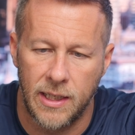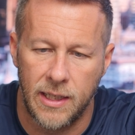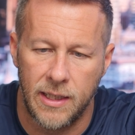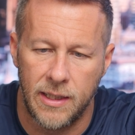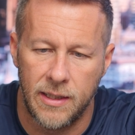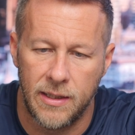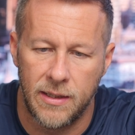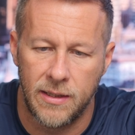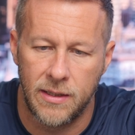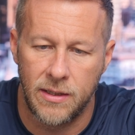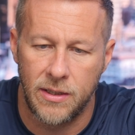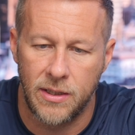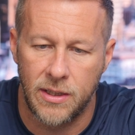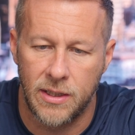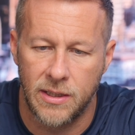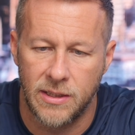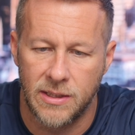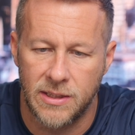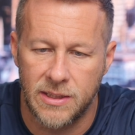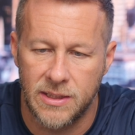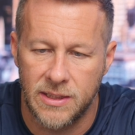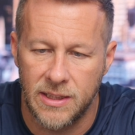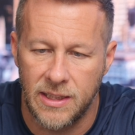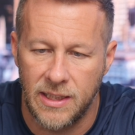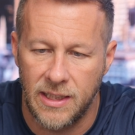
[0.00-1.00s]
and you can
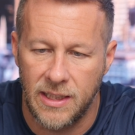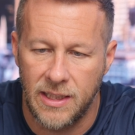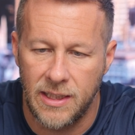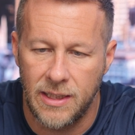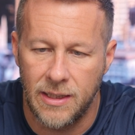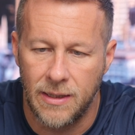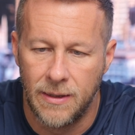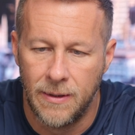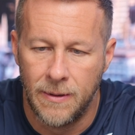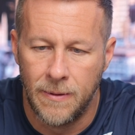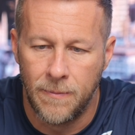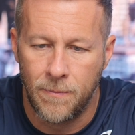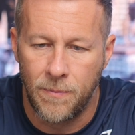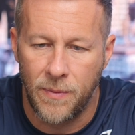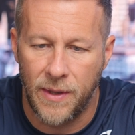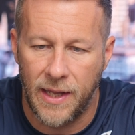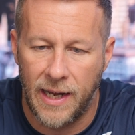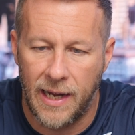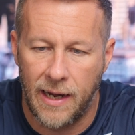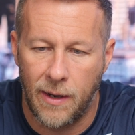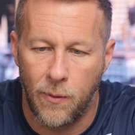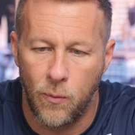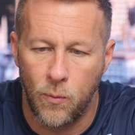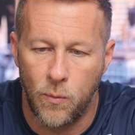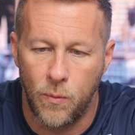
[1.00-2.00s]
see
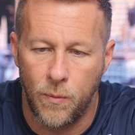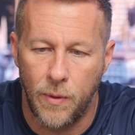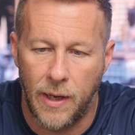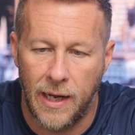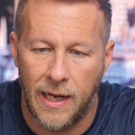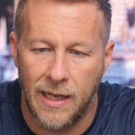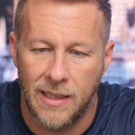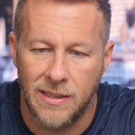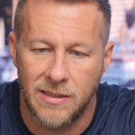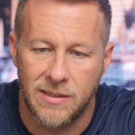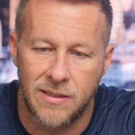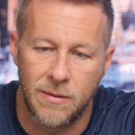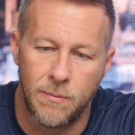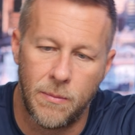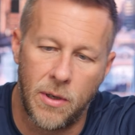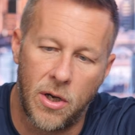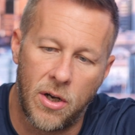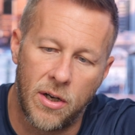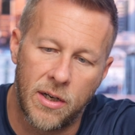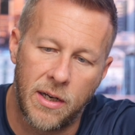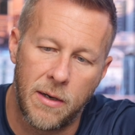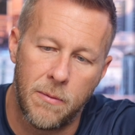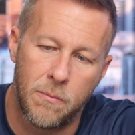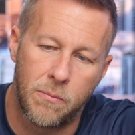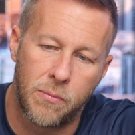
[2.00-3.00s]
that as the
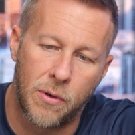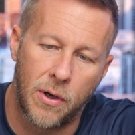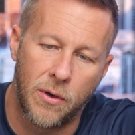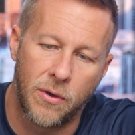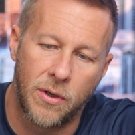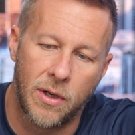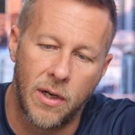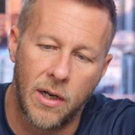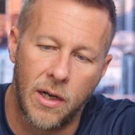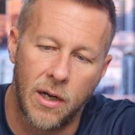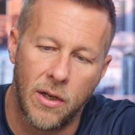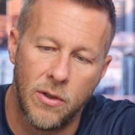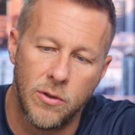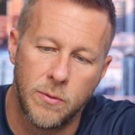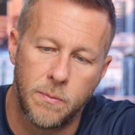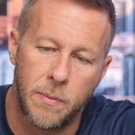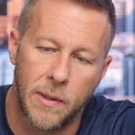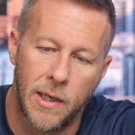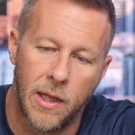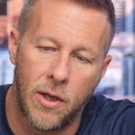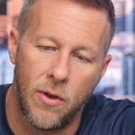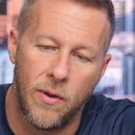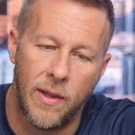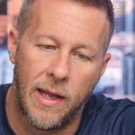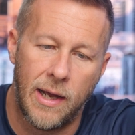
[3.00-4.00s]
market broke and closed
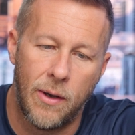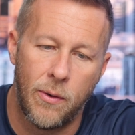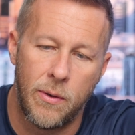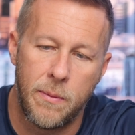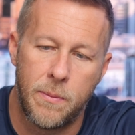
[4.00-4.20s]
below that,